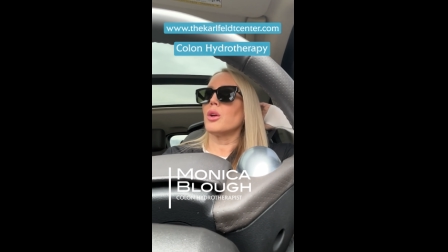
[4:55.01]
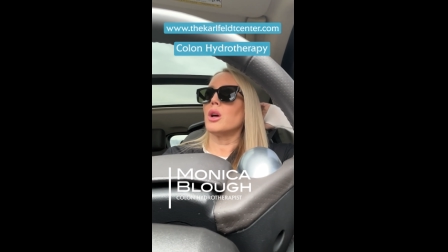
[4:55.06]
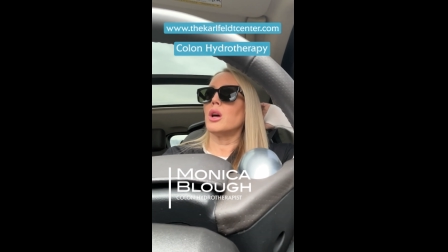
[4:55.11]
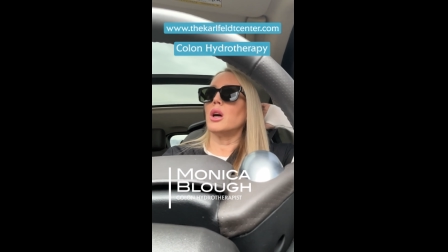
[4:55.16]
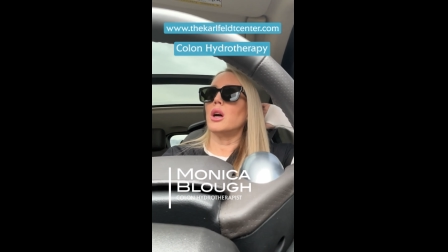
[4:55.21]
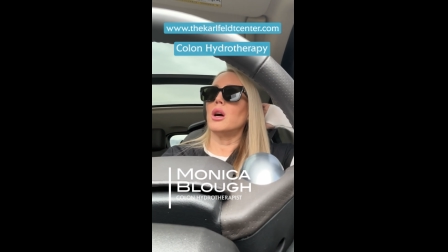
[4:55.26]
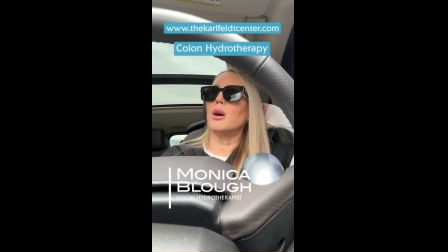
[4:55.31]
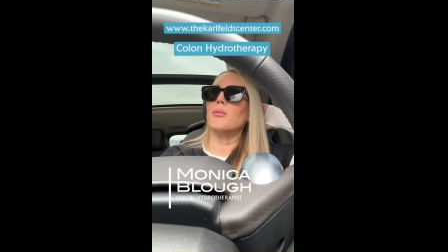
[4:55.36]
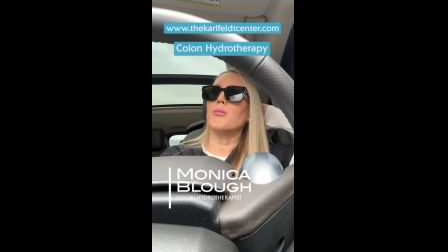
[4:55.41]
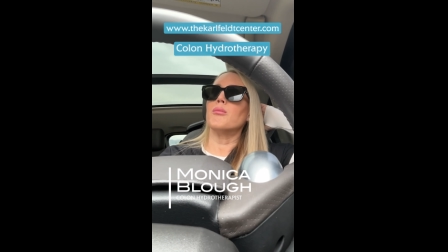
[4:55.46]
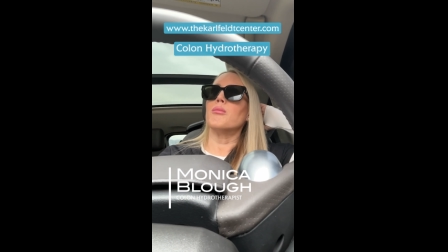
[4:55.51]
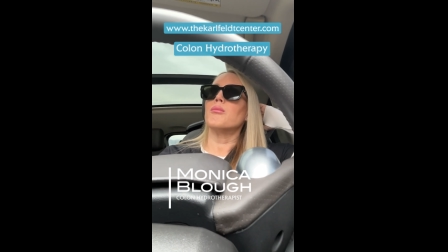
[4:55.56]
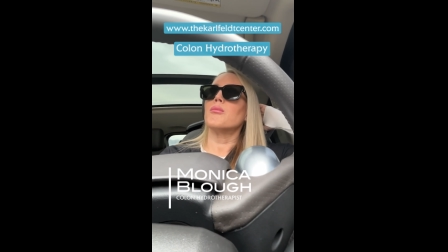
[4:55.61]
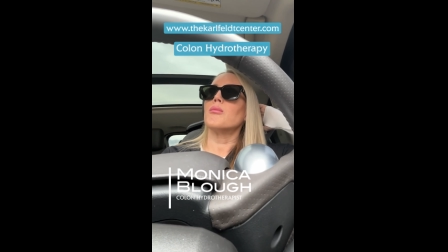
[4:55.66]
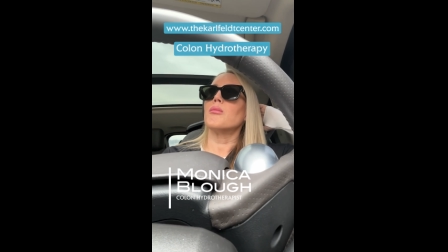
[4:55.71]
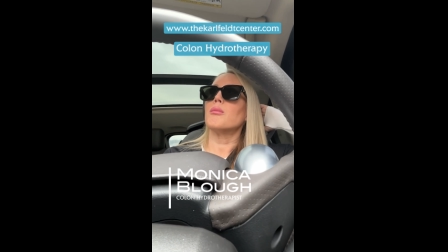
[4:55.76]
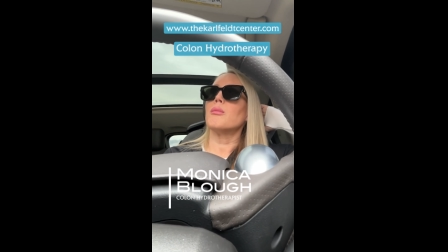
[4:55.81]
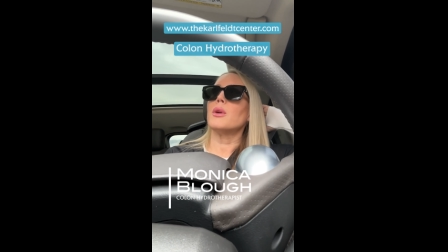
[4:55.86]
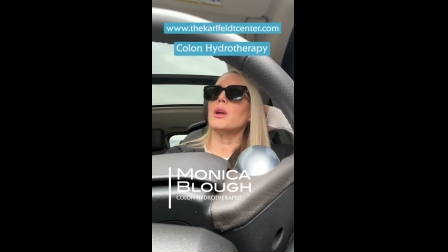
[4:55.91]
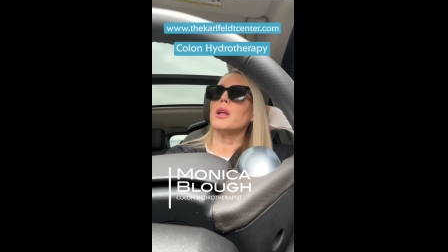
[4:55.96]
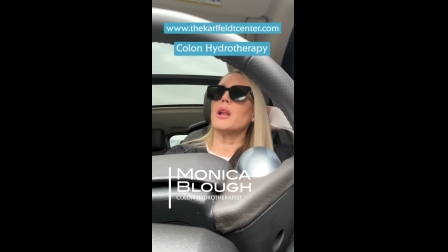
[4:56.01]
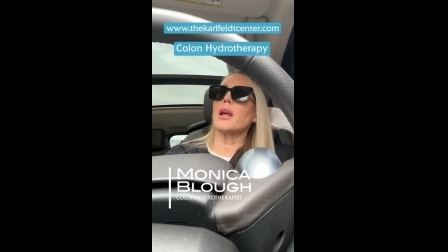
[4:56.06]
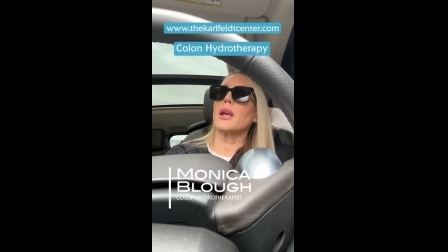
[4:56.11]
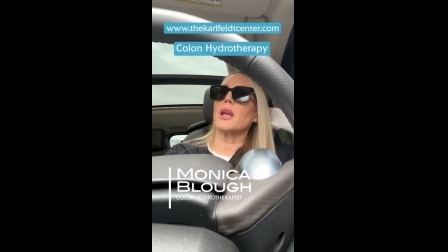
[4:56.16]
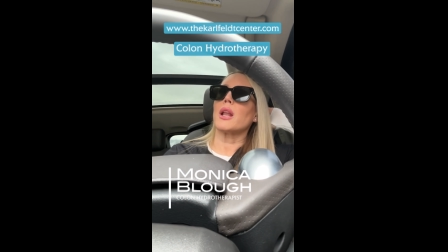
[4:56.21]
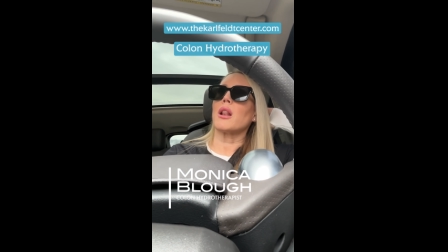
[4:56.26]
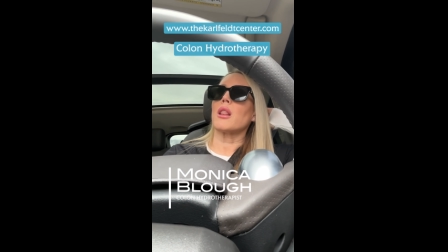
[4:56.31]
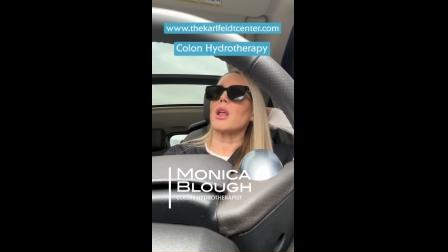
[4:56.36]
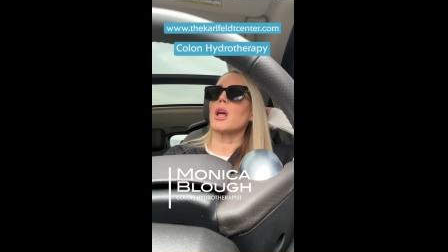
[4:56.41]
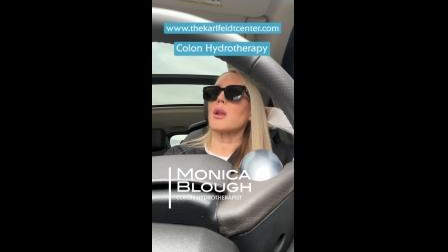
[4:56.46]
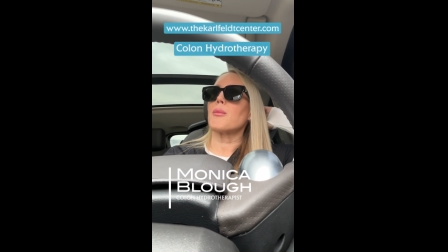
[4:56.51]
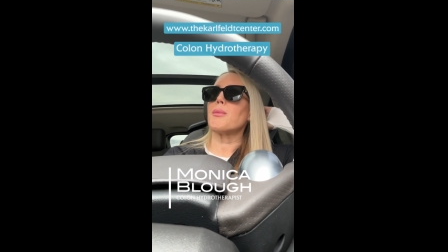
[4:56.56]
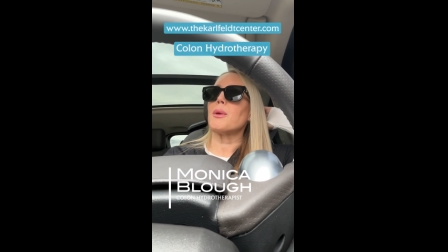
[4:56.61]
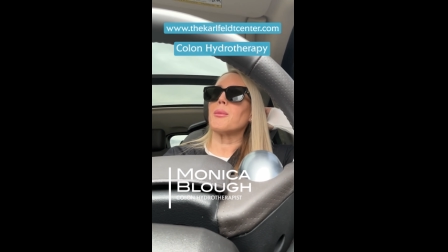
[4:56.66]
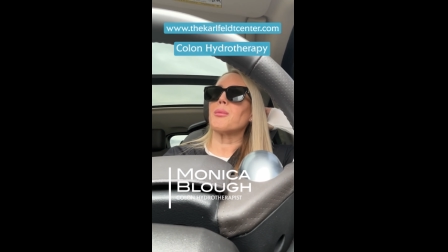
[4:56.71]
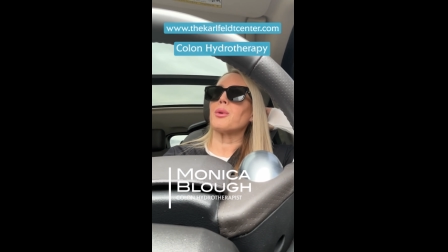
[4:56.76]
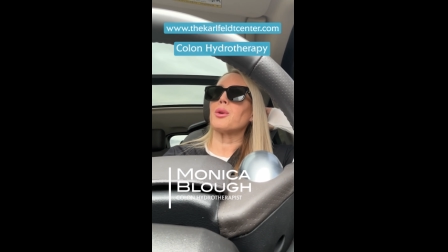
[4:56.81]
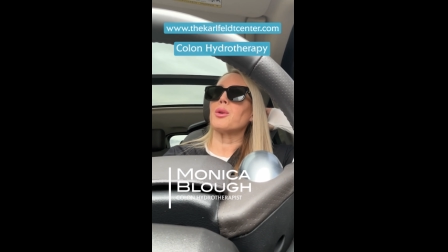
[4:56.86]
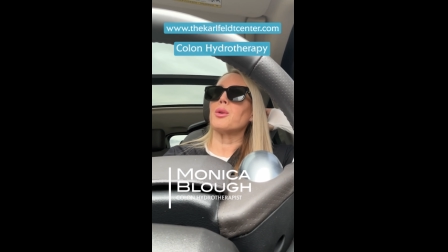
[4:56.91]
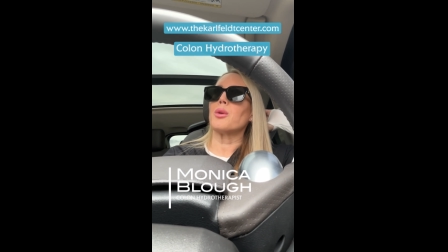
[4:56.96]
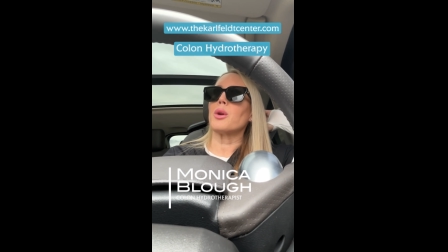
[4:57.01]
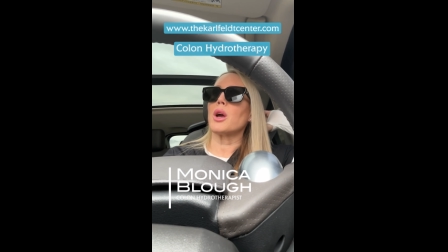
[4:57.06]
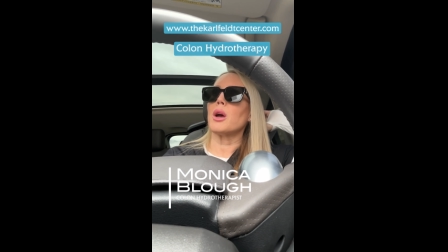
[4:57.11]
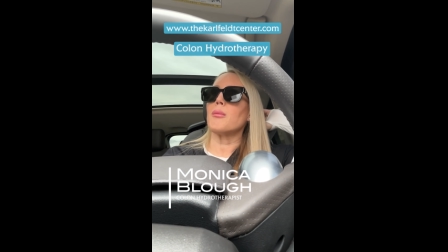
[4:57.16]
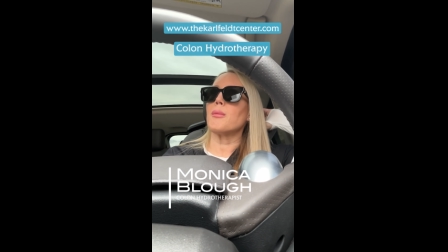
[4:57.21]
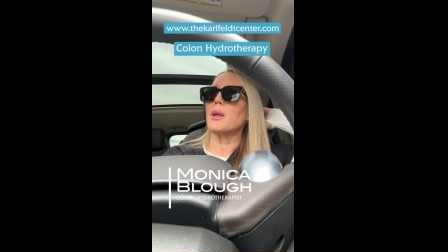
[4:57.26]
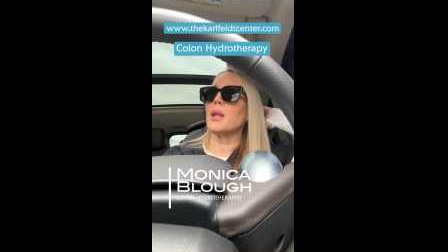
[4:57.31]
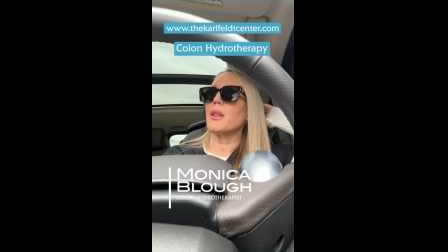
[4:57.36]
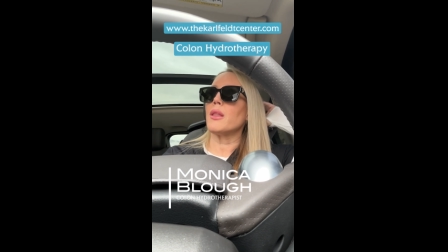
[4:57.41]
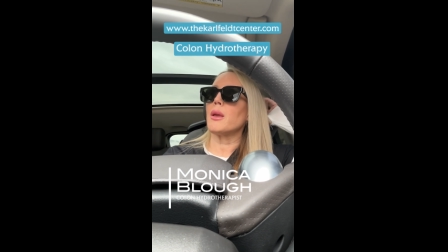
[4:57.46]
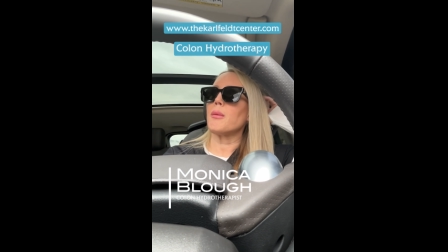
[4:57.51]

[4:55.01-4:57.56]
Um, and I get a lot of people who come in,